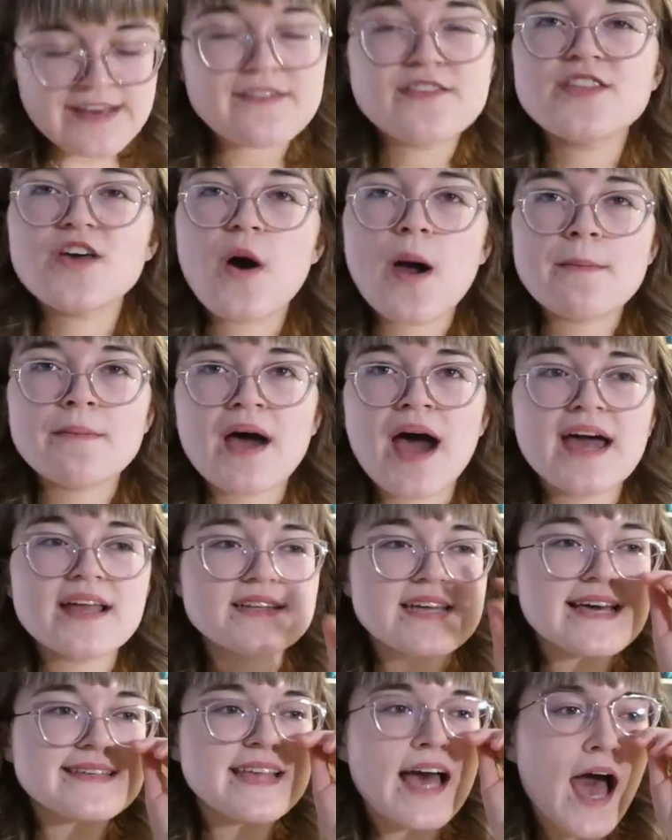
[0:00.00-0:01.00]
Even though I'm
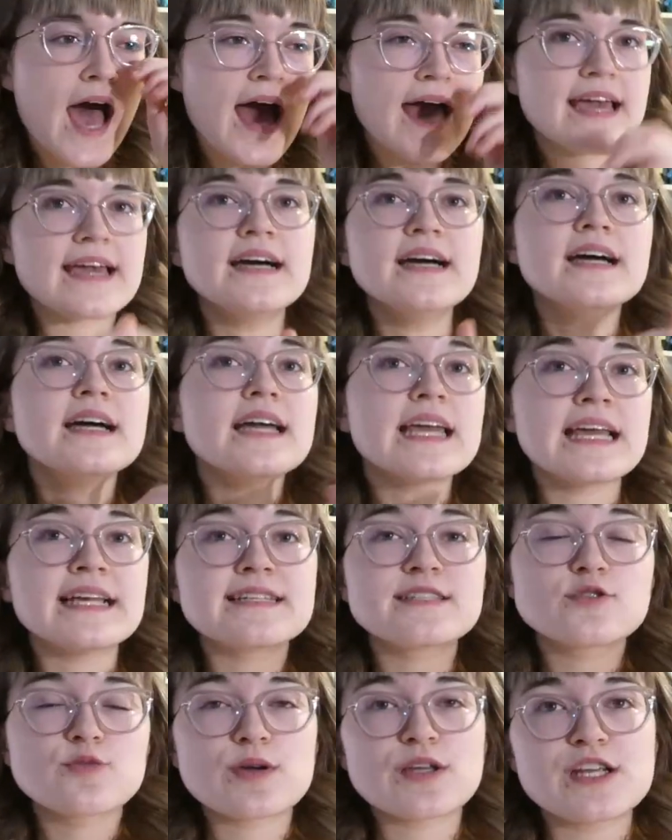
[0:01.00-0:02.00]
not as high
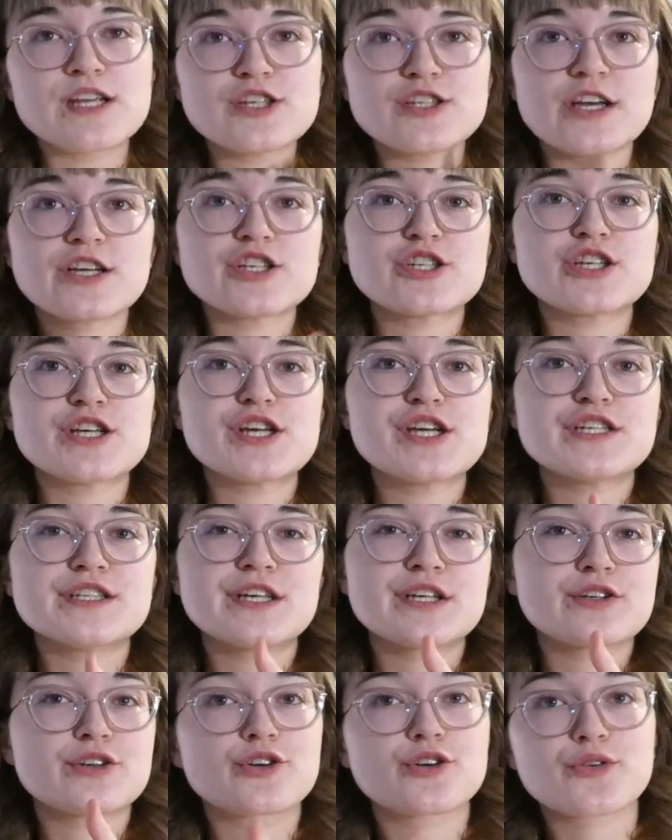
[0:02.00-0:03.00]
in Swedish as she is
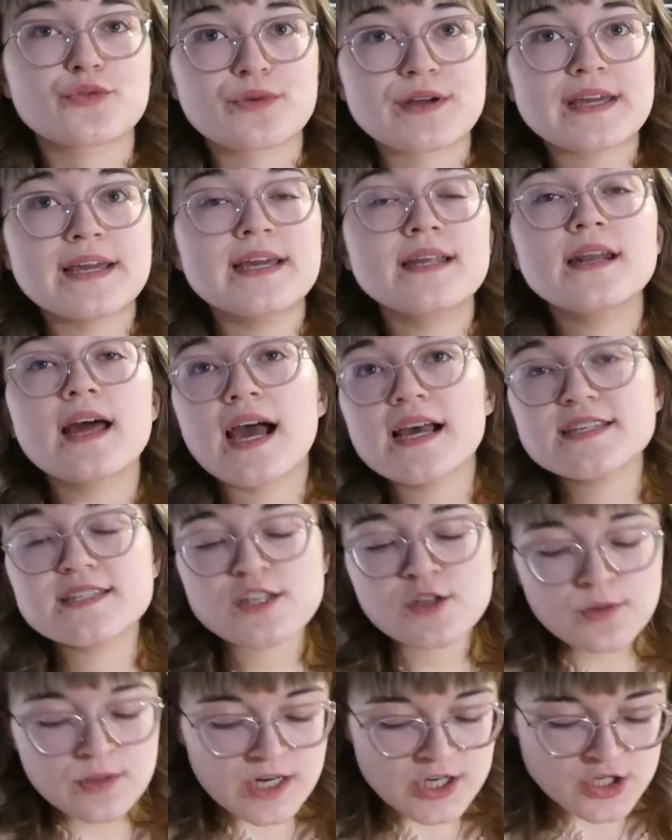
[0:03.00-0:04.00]
in Korean, I
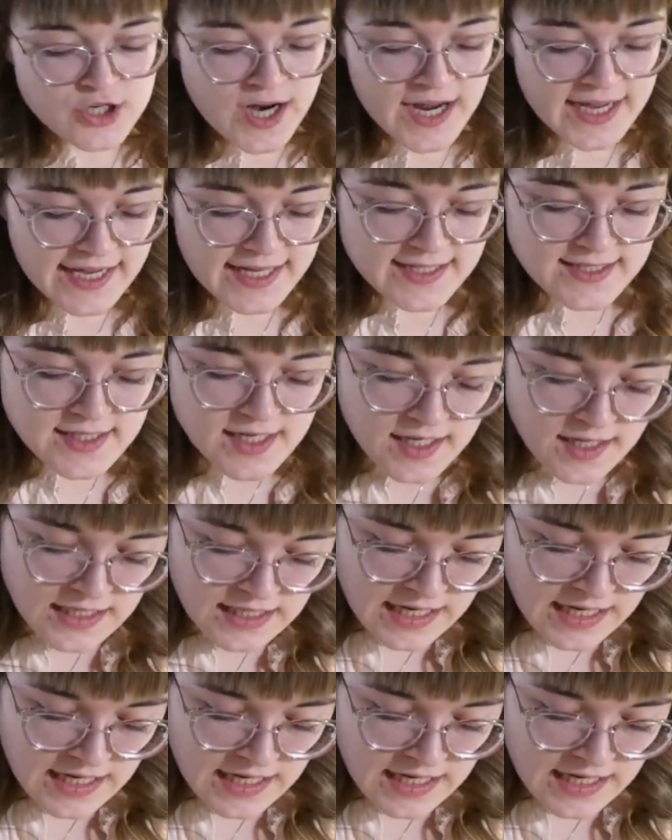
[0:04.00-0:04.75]
still want to try it.